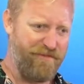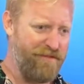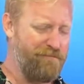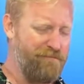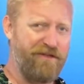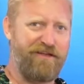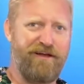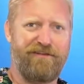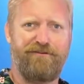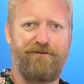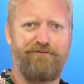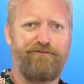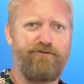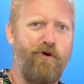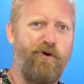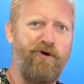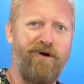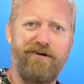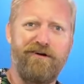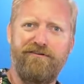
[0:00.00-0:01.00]
Because of
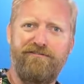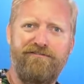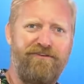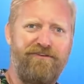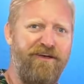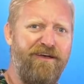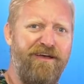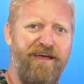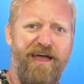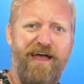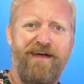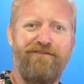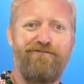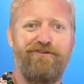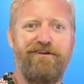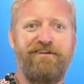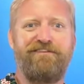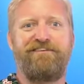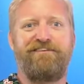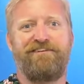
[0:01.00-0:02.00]
course,
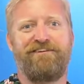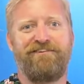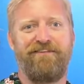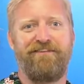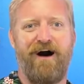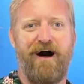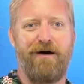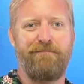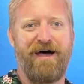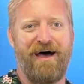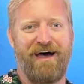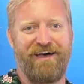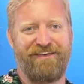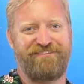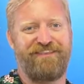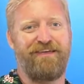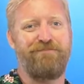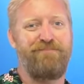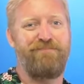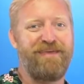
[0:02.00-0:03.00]
every single knob has
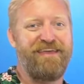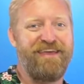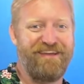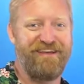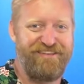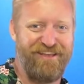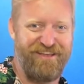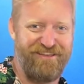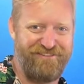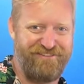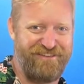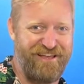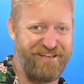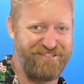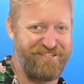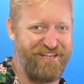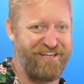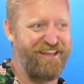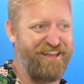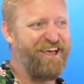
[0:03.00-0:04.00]
to be a
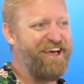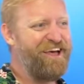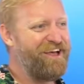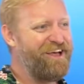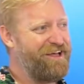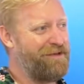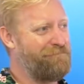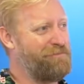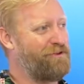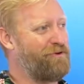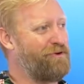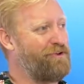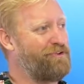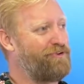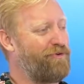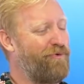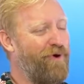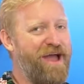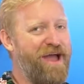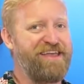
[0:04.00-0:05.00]
decision in between
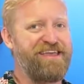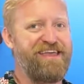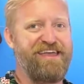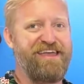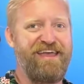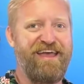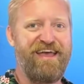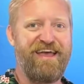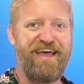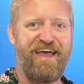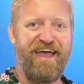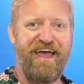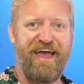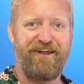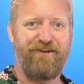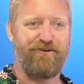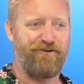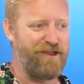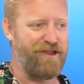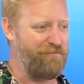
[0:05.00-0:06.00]
twangy
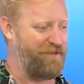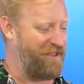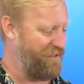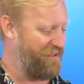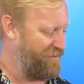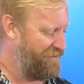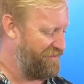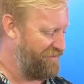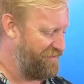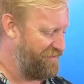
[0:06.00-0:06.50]
and creamy.